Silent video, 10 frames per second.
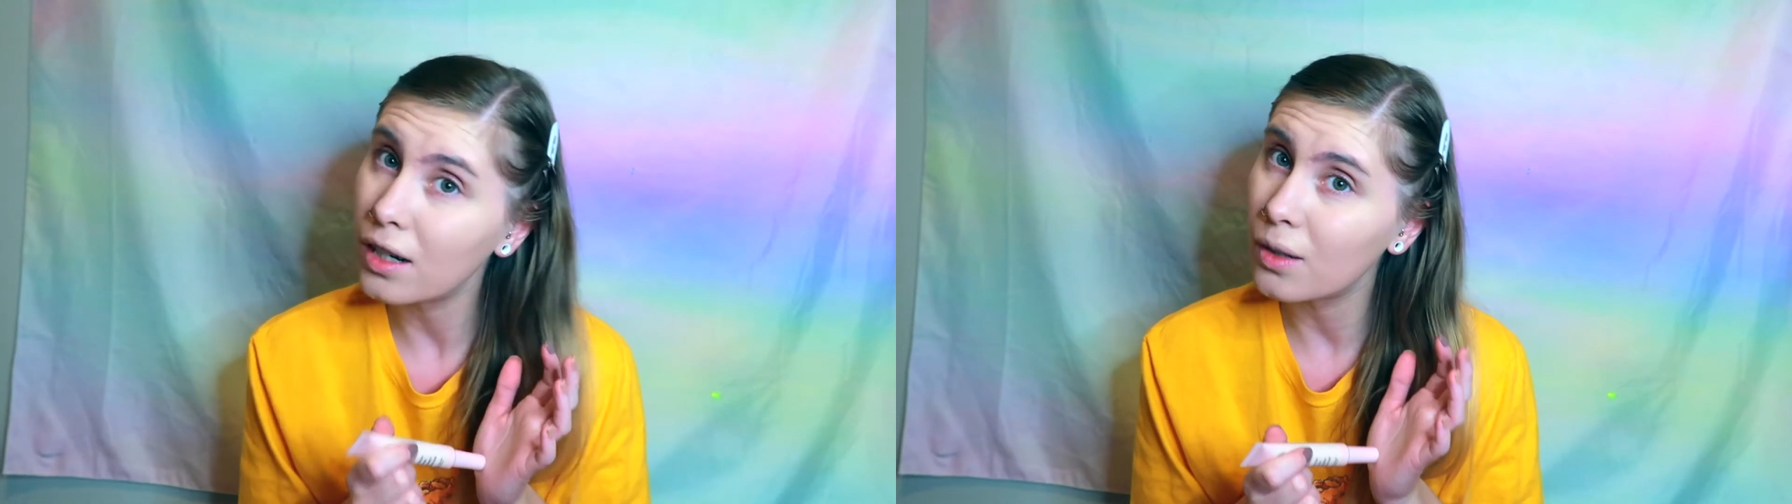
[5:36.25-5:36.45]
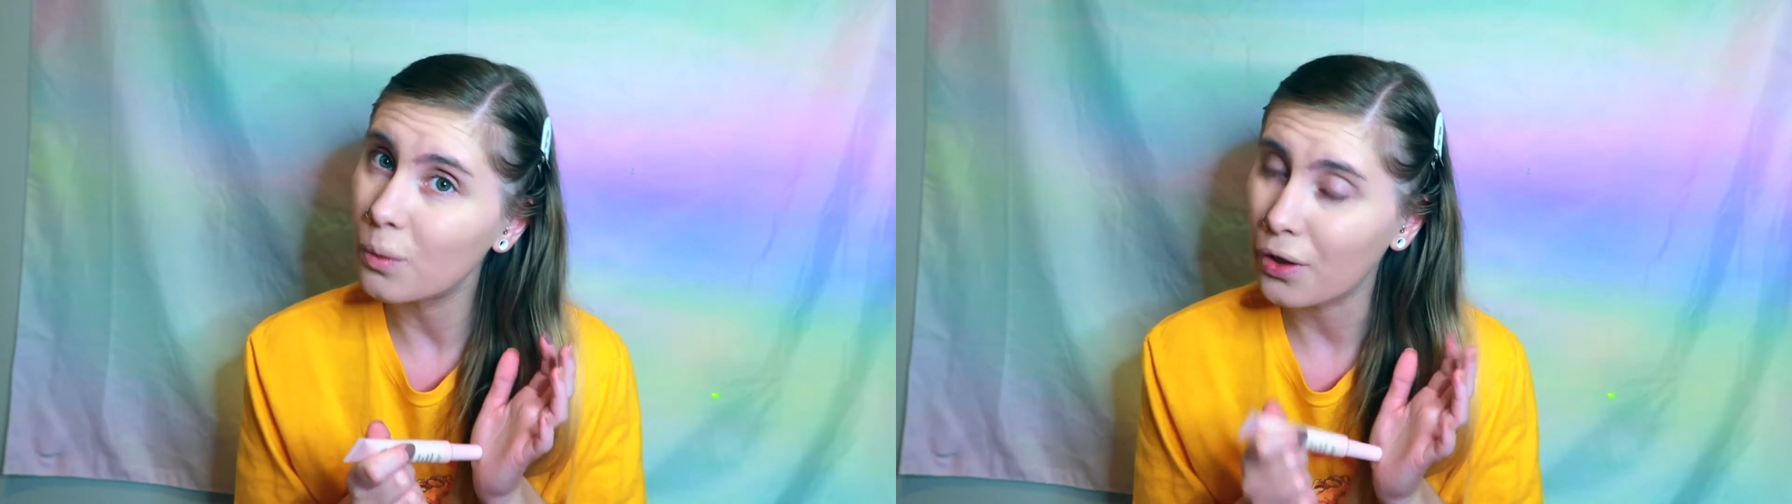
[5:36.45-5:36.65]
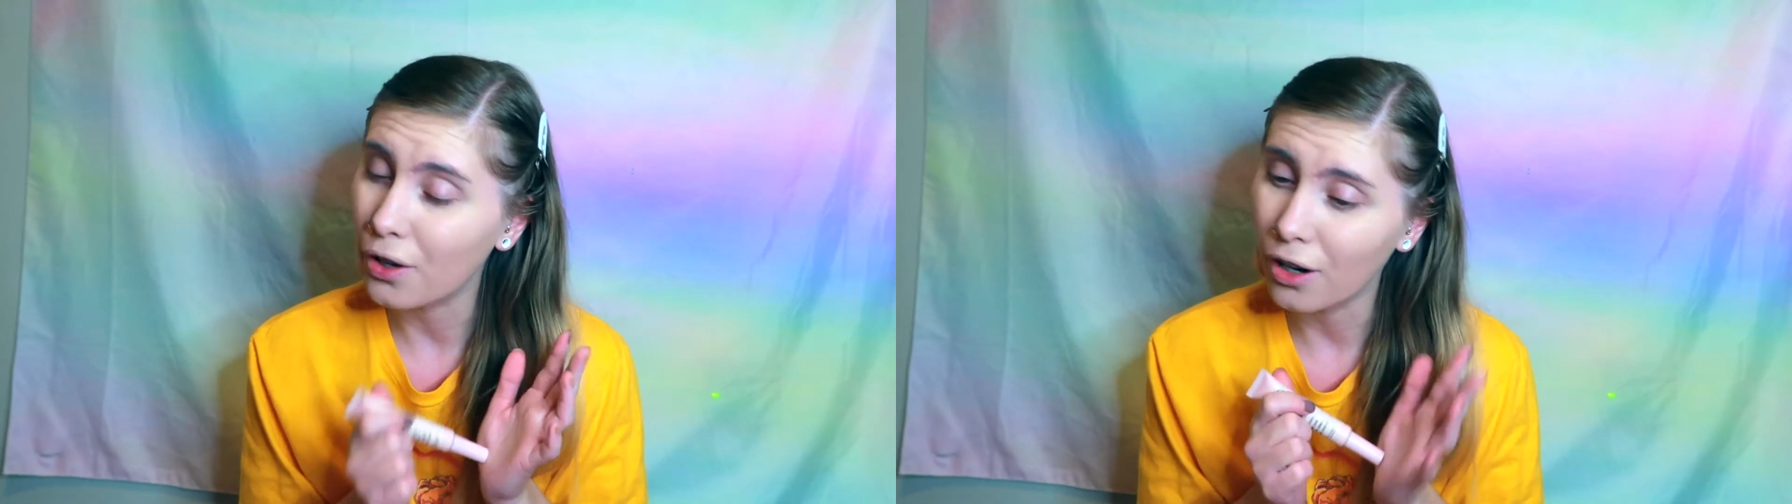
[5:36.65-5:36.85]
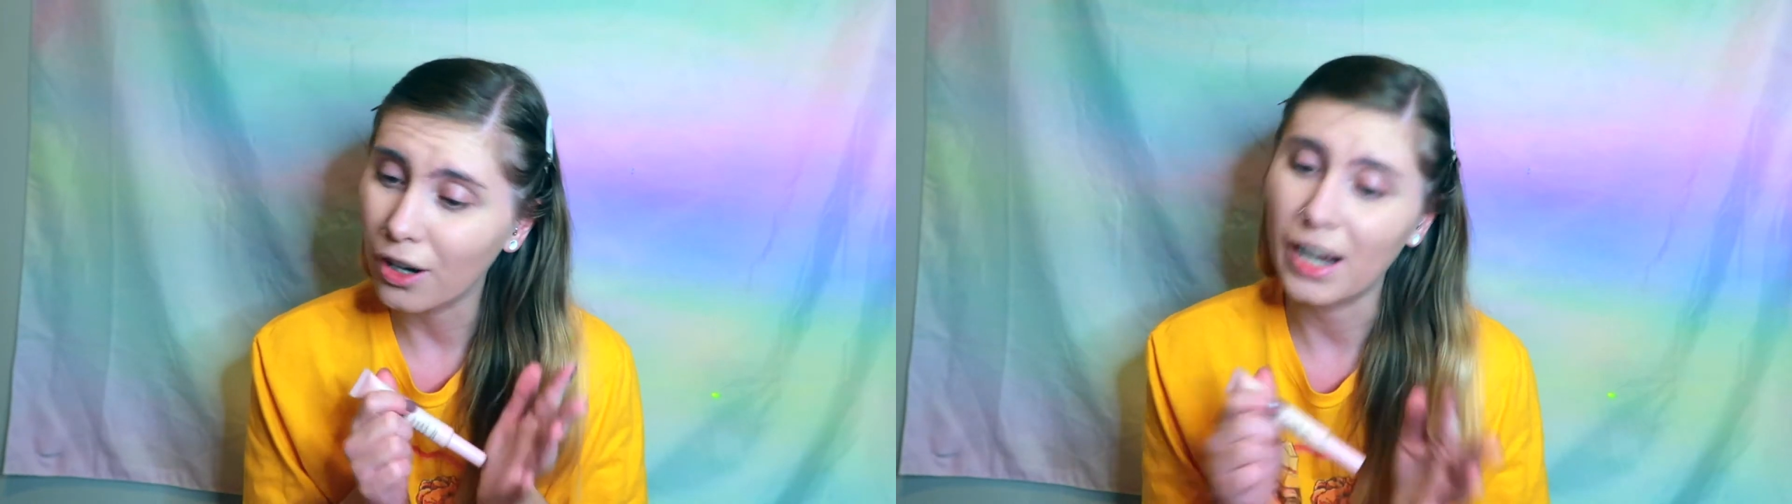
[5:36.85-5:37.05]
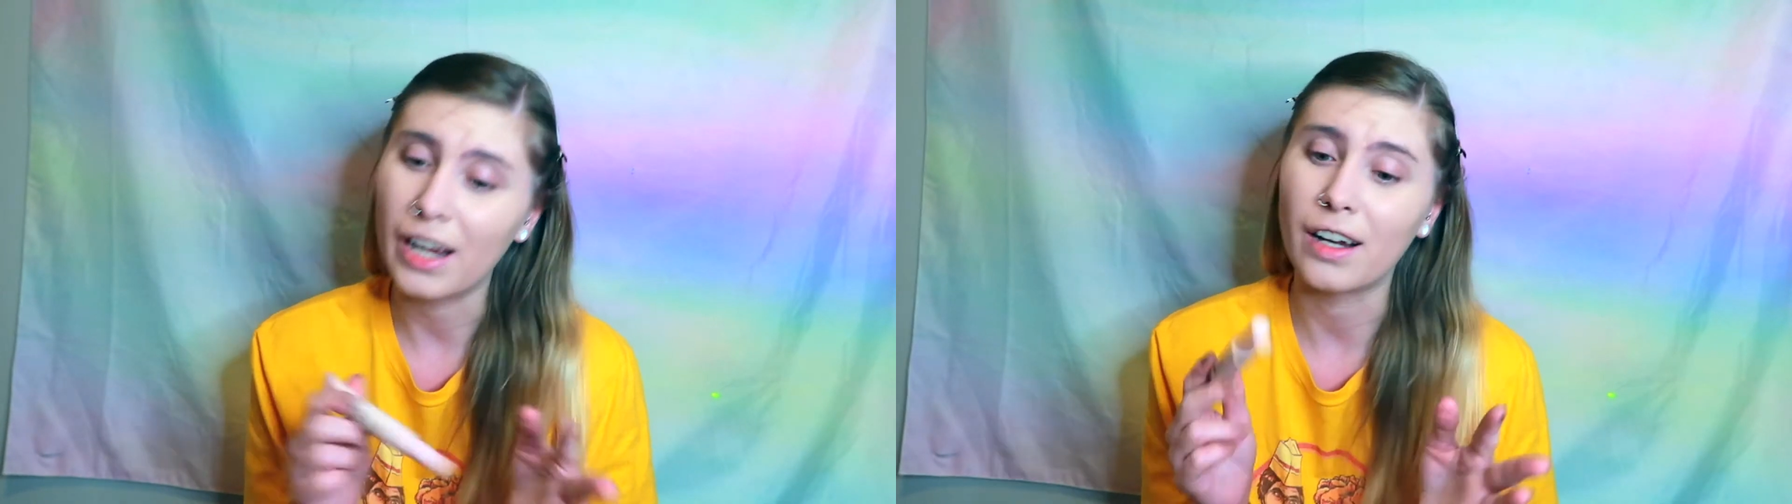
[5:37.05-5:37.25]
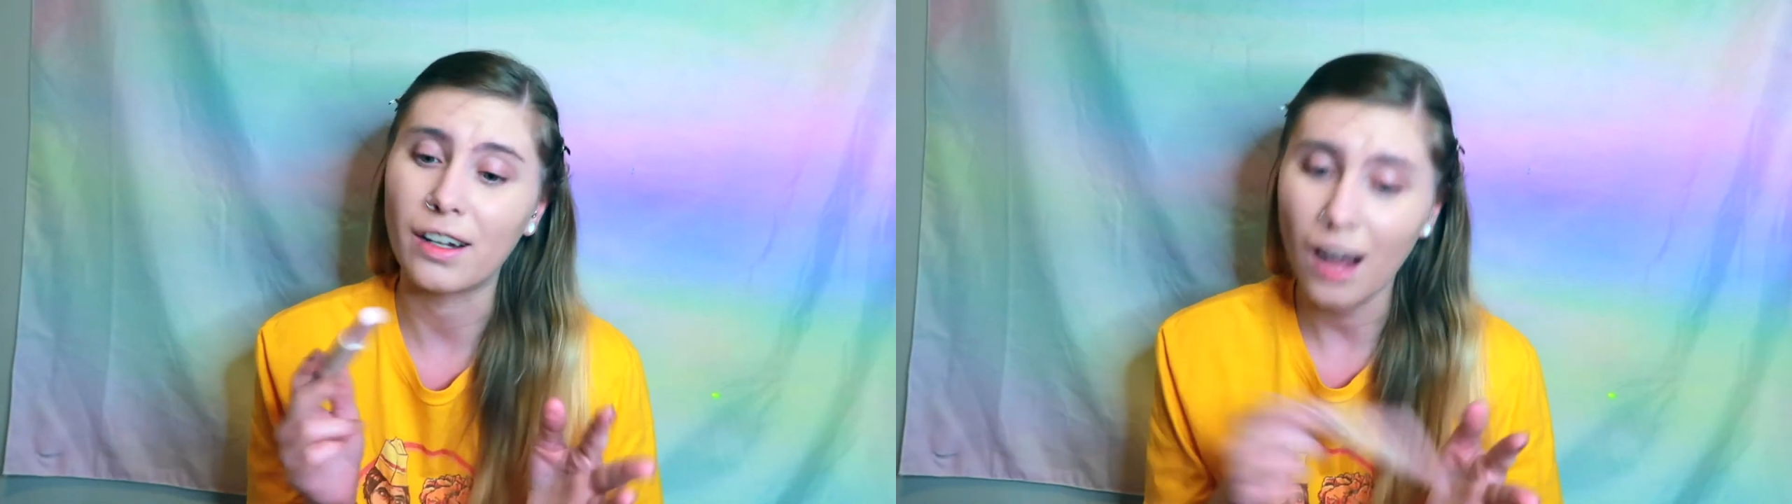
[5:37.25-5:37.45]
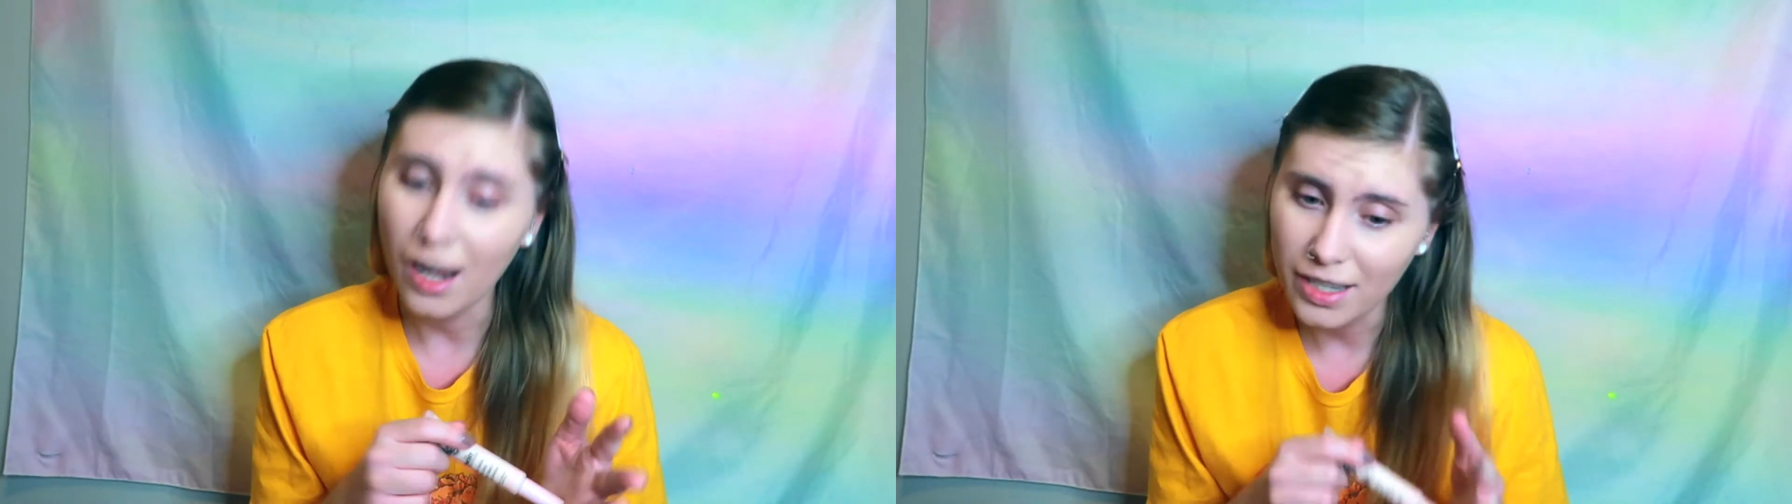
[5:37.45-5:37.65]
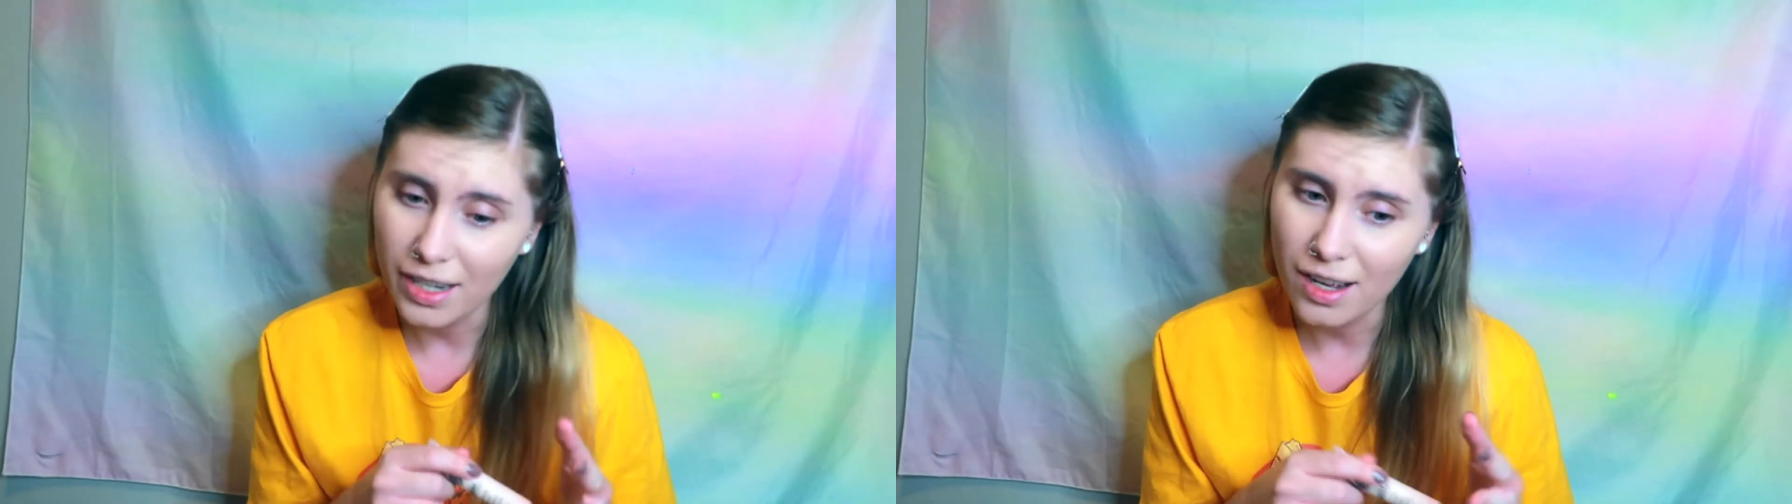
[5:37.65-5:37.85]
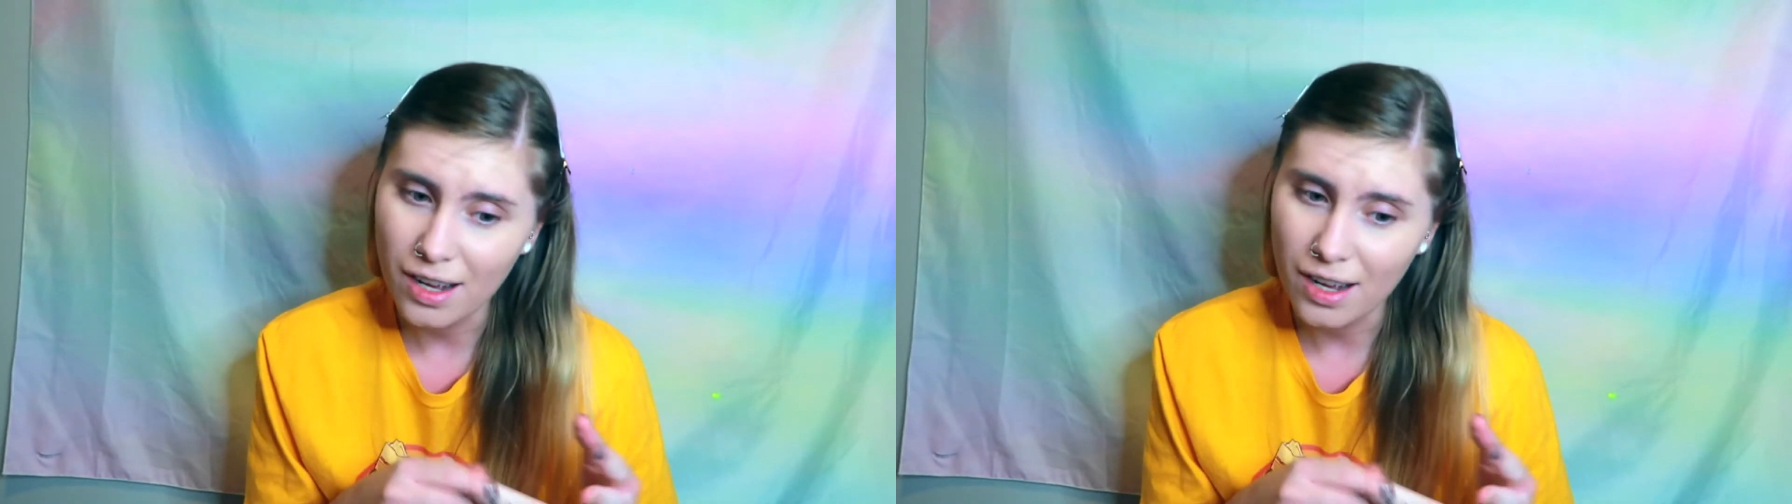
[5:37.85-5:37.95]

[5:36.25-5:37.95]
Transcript: with her and Katya,